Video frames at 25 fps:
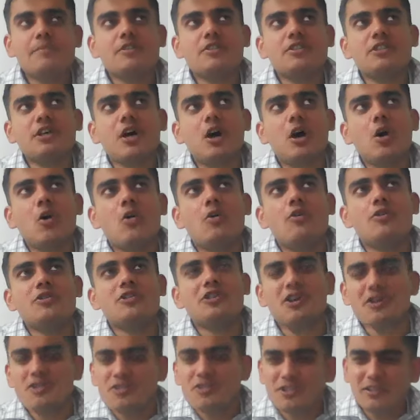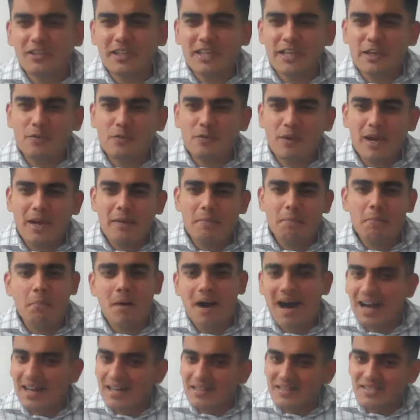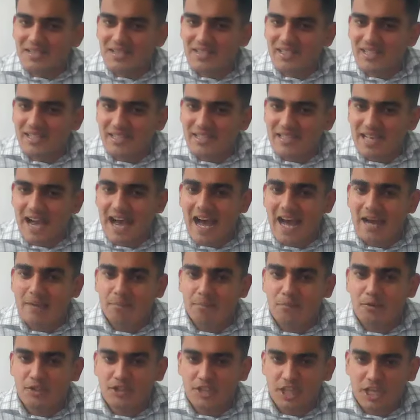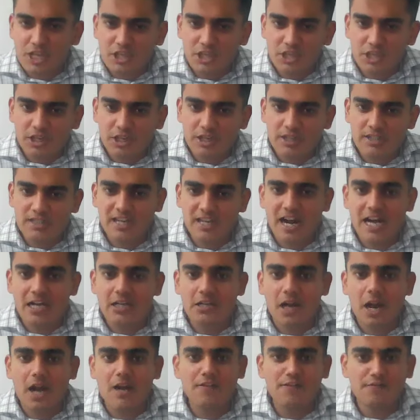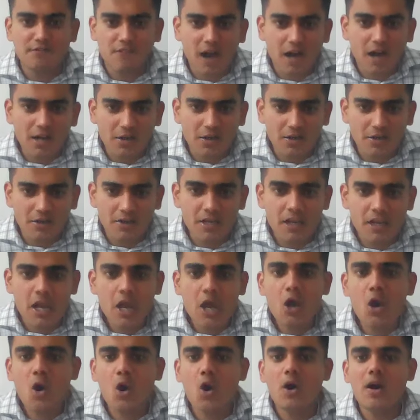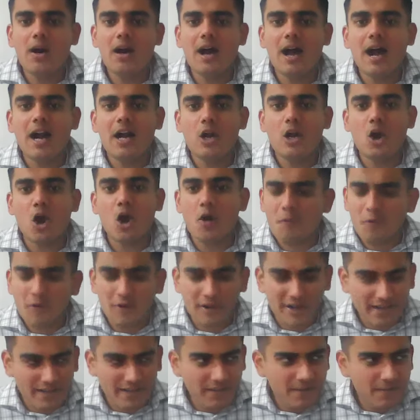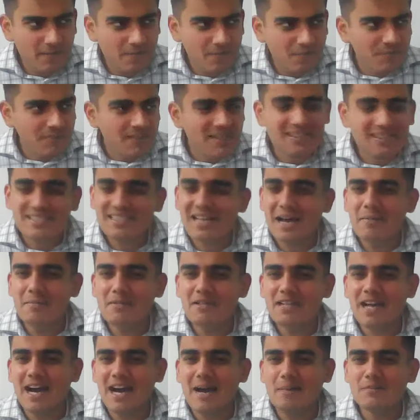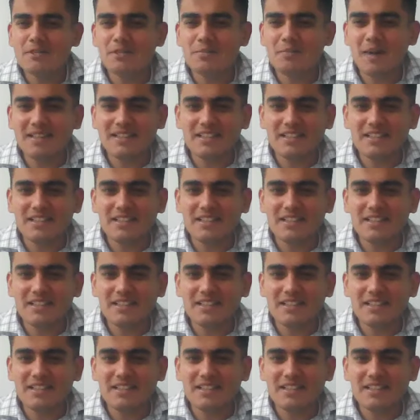So, usually, when policies and procedures are not followed or are overridden, sometimes